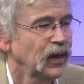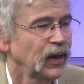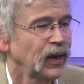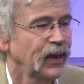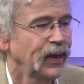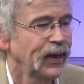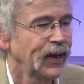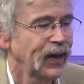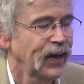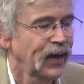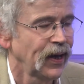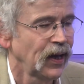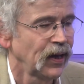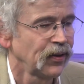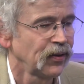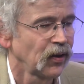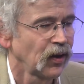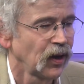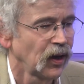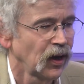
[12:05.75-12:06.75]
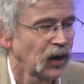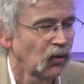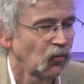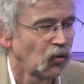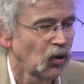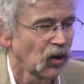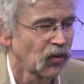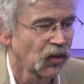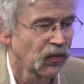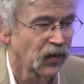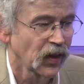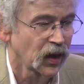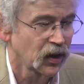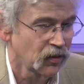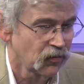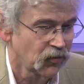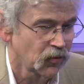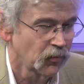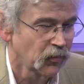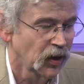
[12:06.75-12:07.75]
And well, then that
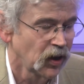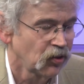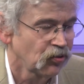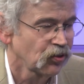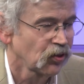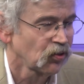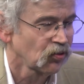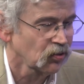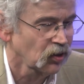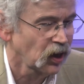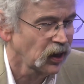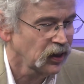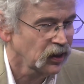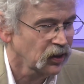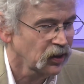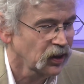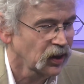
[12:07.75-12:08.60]
information is likely